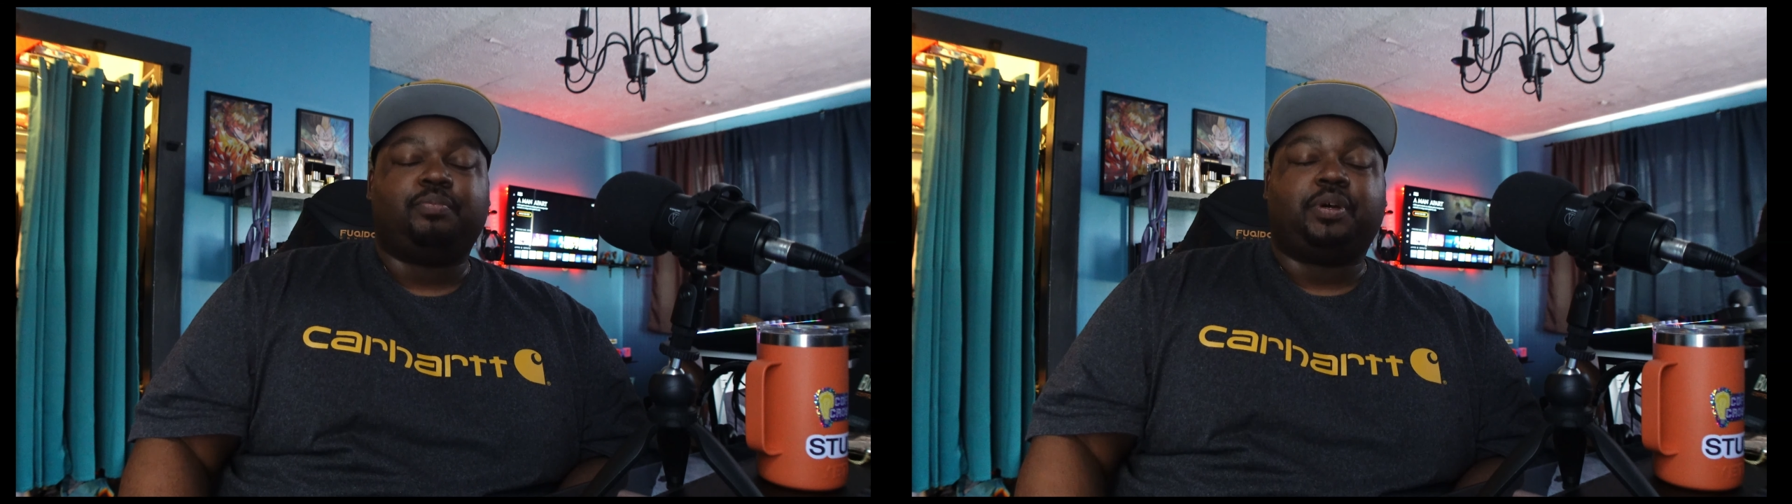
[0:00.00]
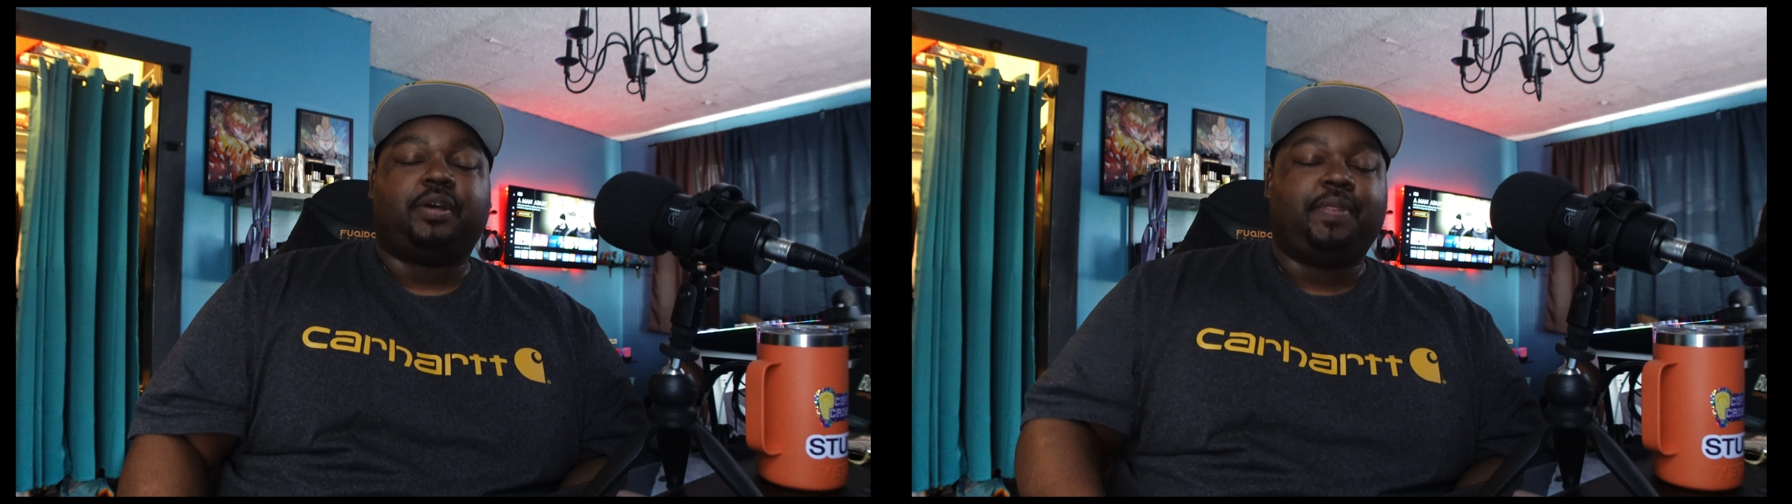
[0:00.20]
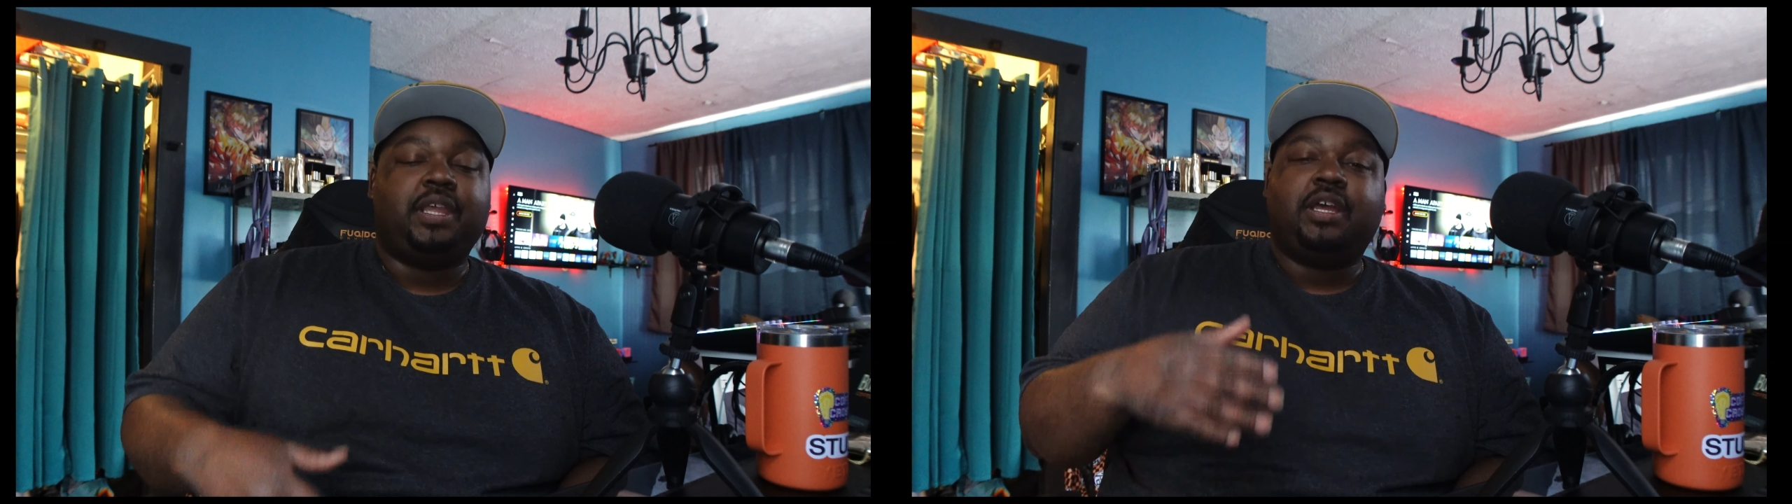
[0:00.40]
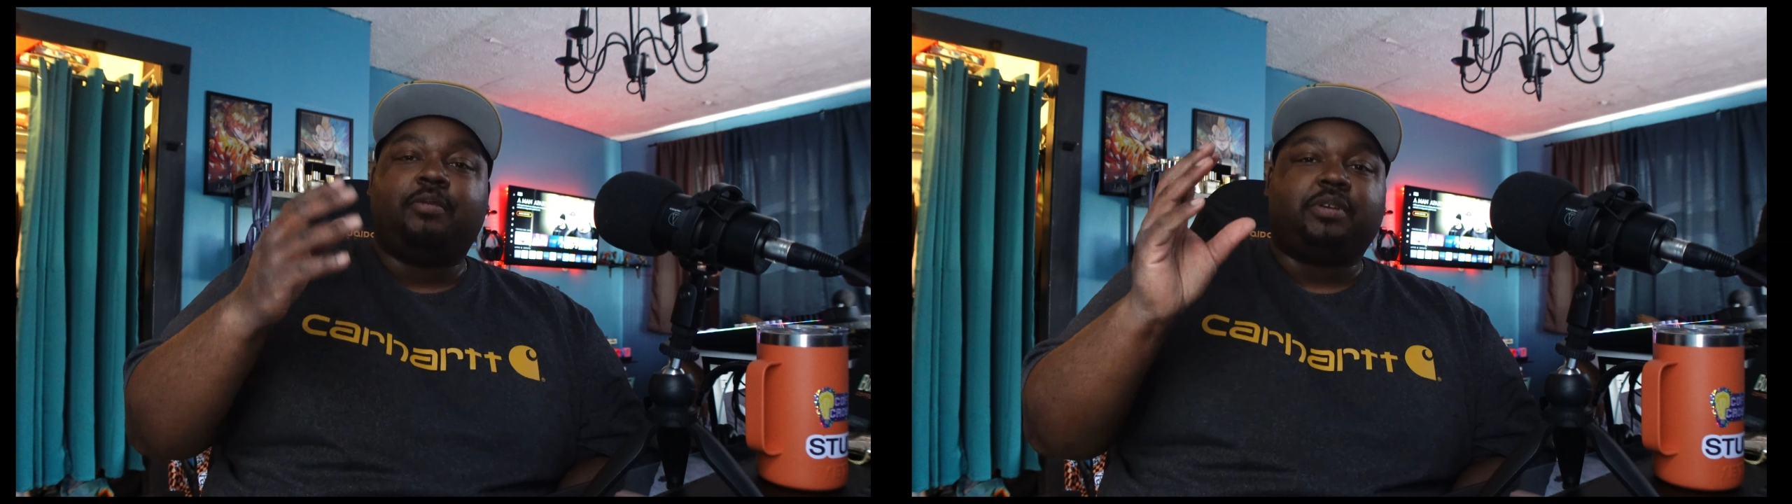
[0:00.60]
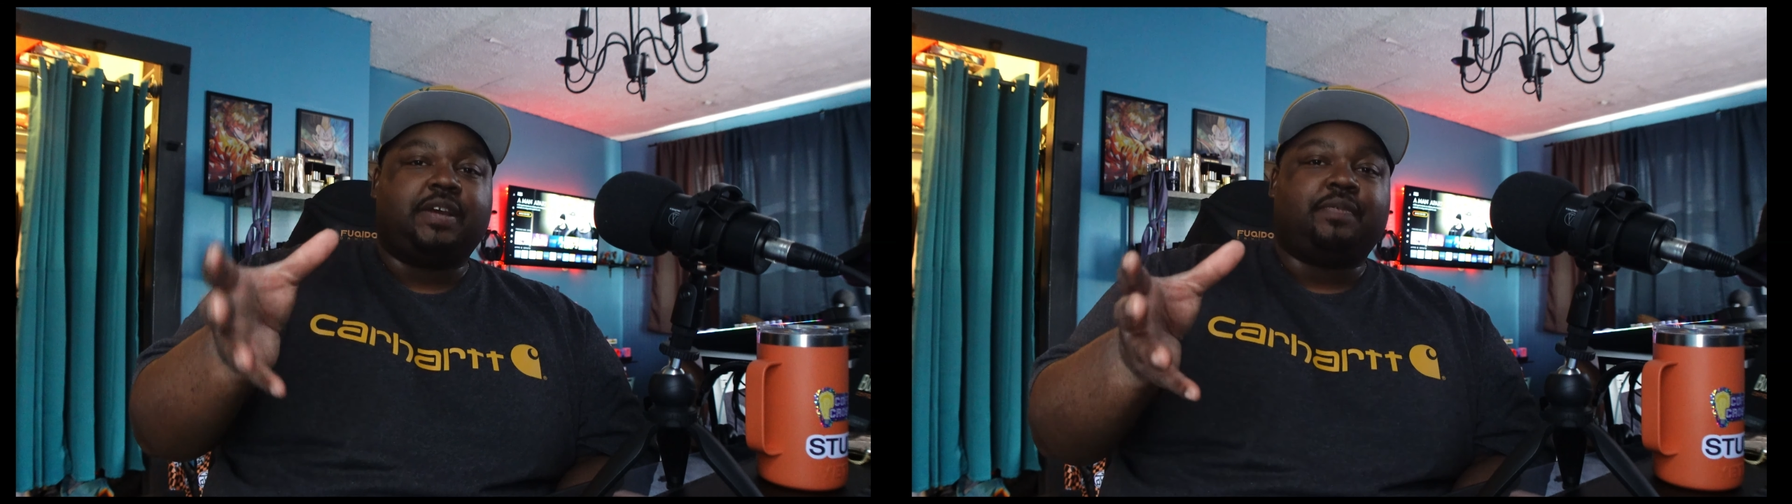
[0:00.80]
but
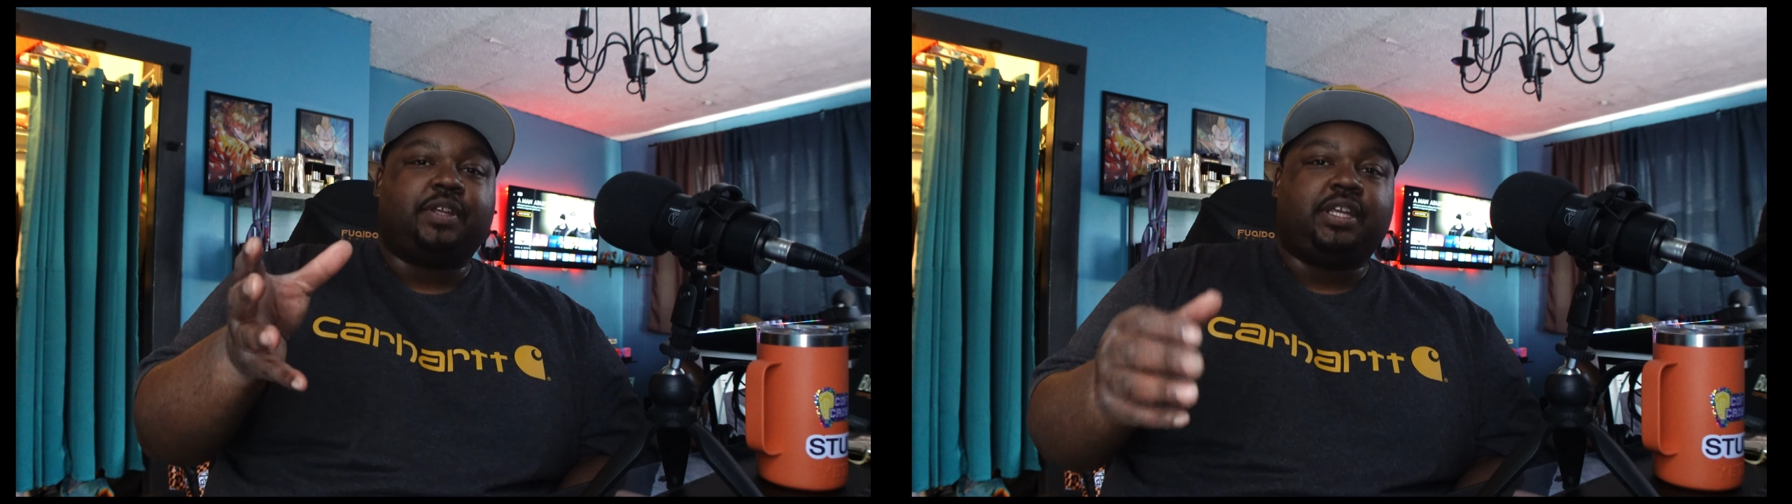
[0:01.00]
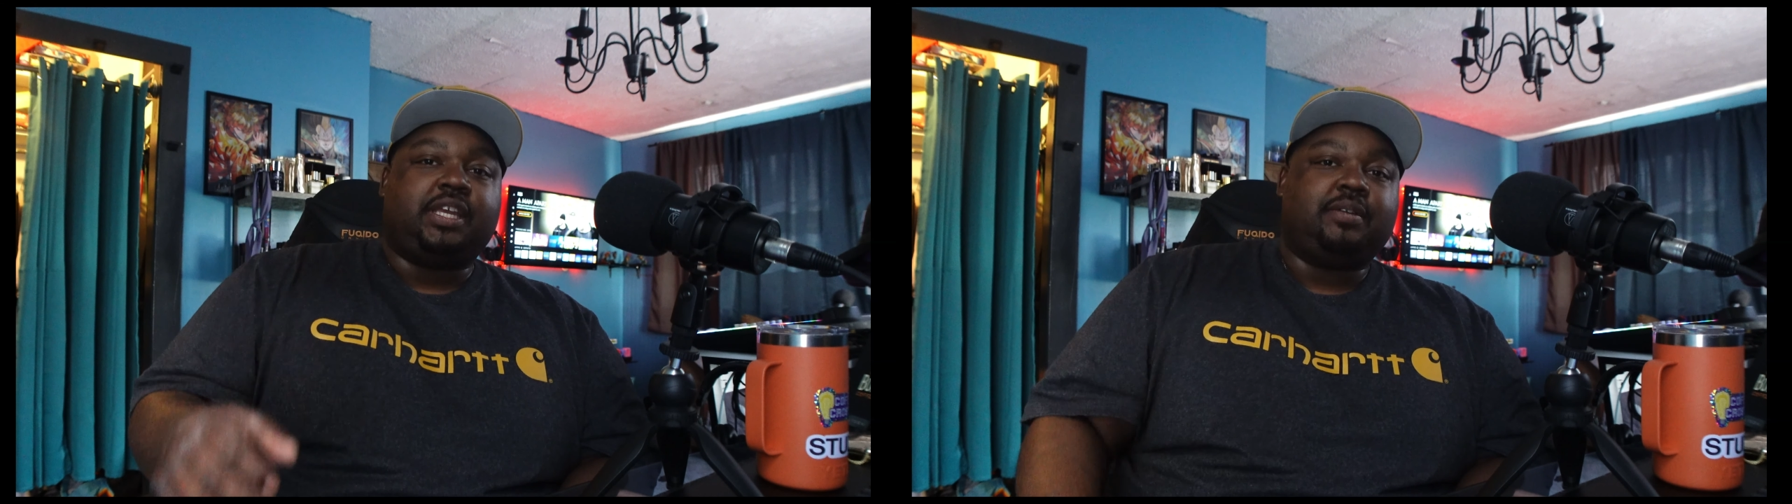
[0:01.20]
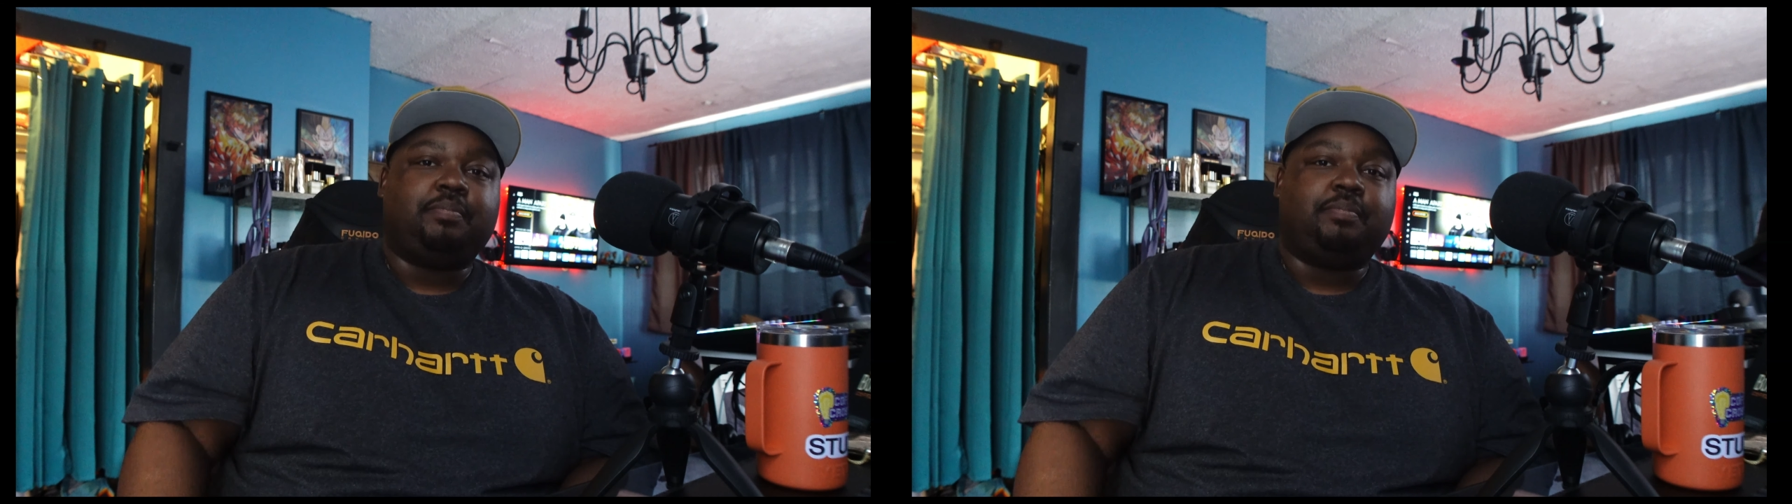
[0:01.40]
I'm definitely getting